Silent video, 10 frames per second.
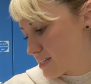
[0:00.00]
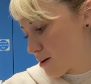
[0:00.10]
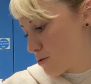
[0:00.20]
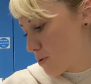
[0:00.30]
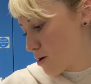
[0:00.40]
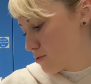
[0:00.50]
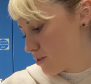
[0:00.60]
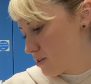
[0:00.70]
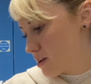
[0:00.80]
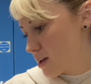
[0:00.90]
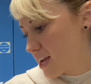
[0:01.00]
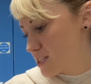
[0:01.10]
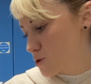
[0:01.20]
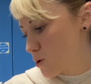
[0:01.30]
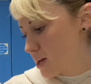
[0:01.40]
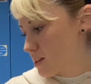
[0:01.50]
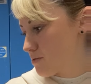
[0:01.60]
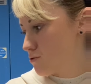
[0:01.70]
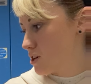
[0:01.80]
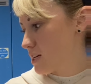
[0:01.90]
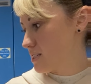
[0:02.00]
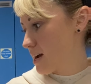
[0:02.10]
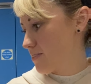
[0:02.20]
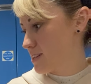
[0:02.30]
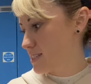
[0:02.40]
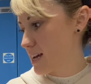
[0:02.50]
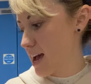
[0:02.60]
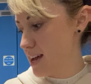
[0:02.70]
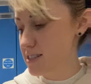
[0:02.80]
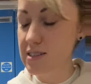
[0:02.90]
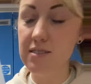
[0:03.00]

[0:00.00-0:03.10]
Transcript: down a pole. It's quicker than running down the stairs.